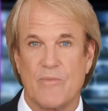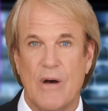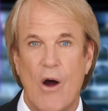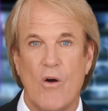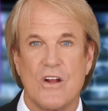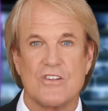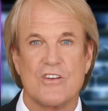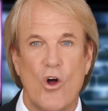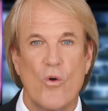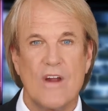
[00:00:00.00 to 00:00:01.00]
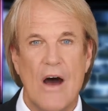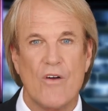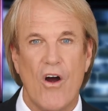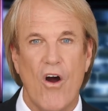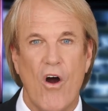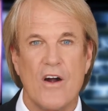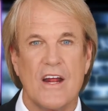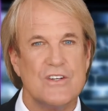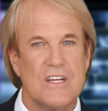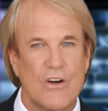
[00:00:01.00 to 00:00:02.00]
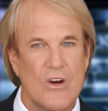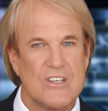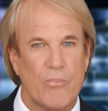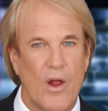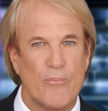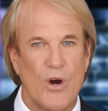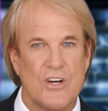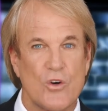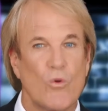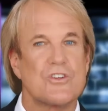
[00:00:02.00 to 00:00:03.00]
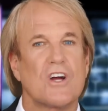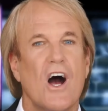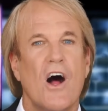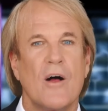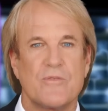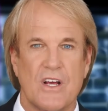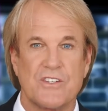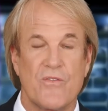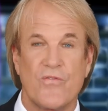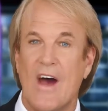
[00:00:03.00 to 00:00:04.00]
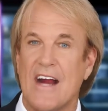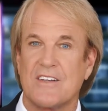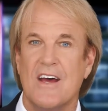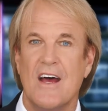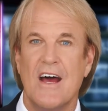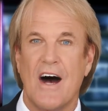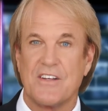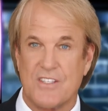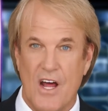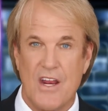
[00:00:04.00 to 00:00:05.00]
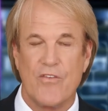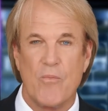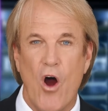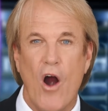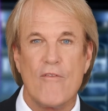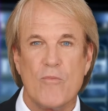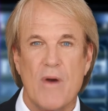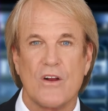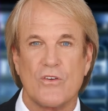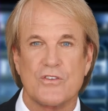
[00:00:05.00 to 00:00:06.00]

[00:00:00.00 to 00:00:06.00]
the power to slow down our heart and decrease blood pressure, which calms us. In fact, a study from Harvard Medical